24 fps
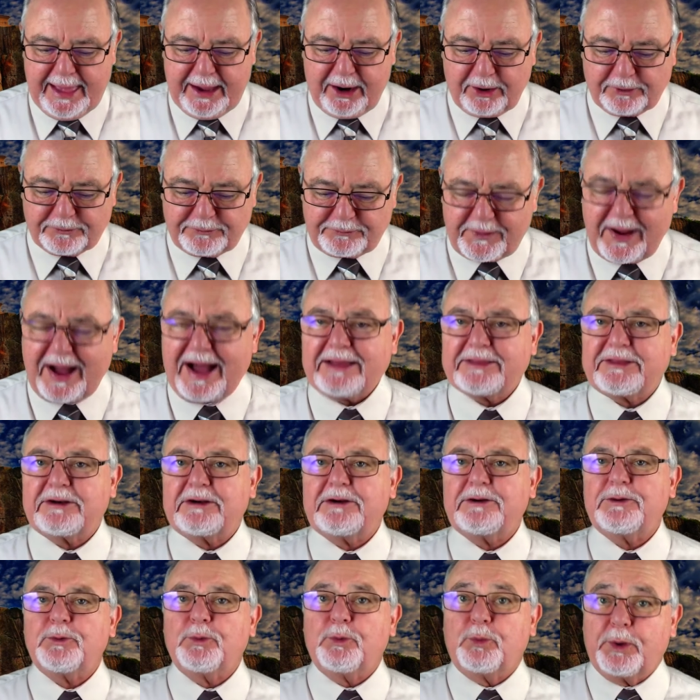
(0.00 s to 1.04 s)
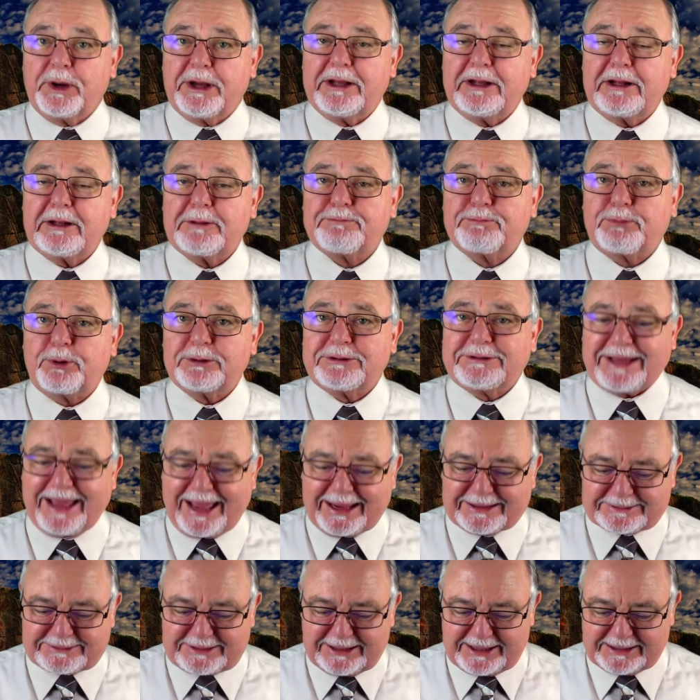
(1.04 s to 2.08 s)
our Father will
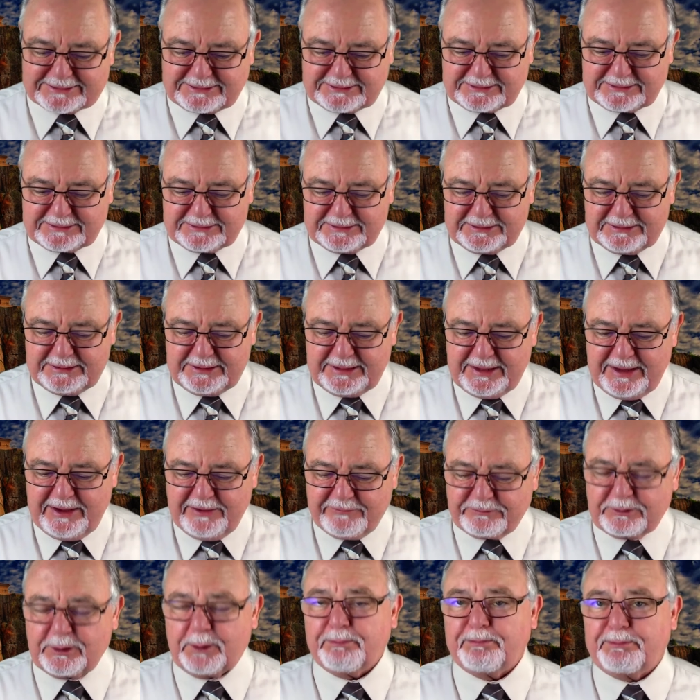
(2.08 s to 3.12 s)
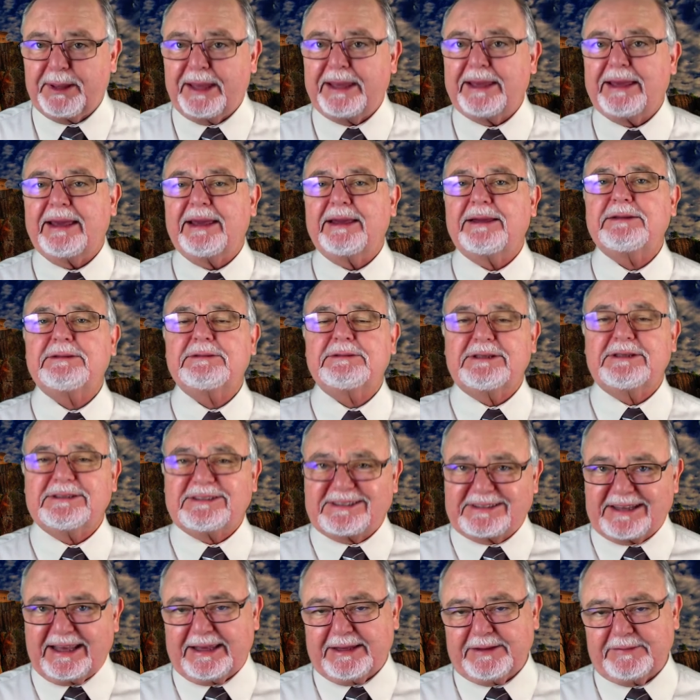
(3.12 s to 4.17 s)
protect us from being
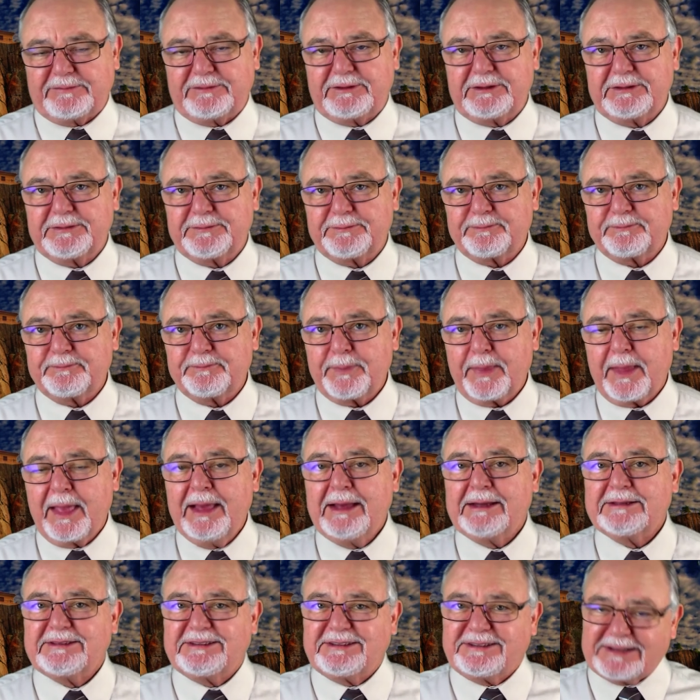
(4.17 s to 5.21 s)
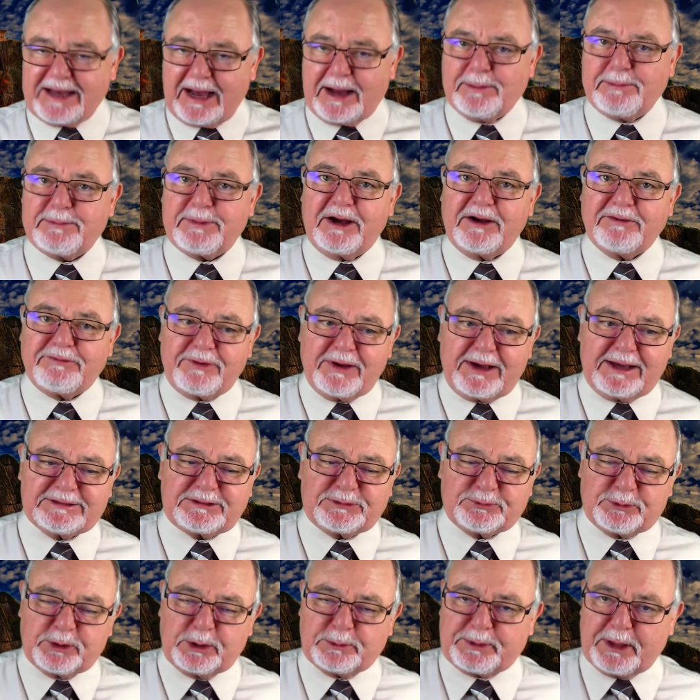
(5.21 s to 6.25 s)
deceived. Some of us
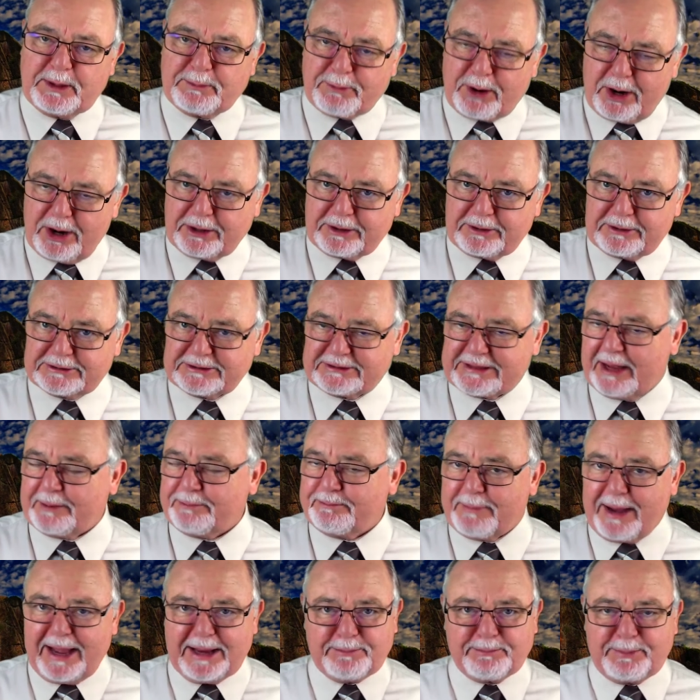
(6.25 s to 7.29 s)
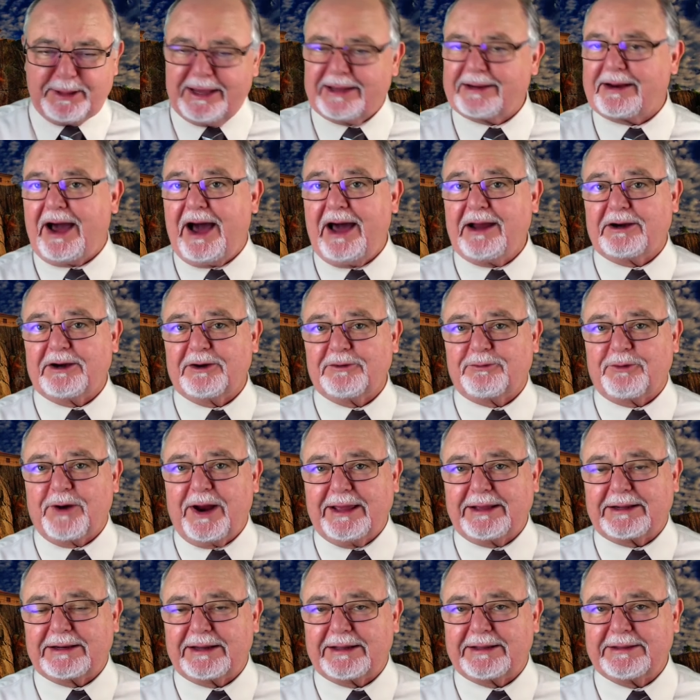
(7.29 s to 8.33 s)
will be martyrs. That might be an honor,
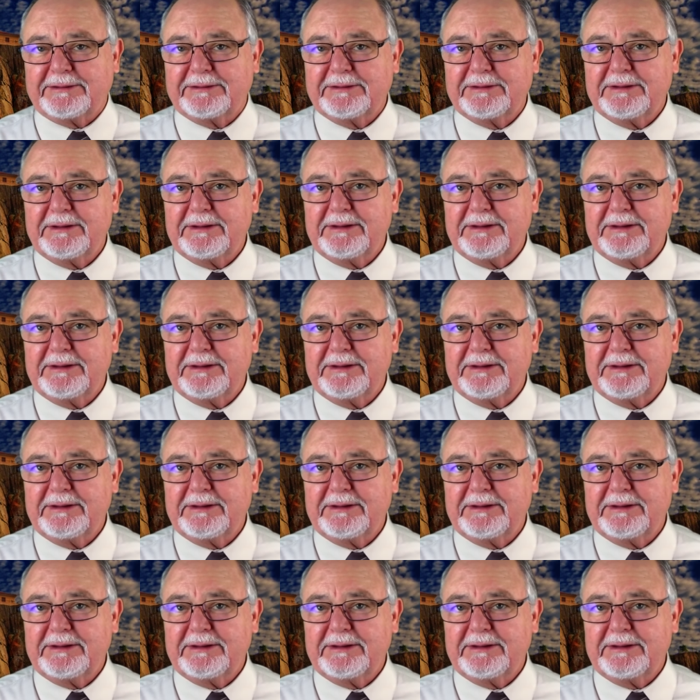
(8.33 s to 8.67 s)
frankly.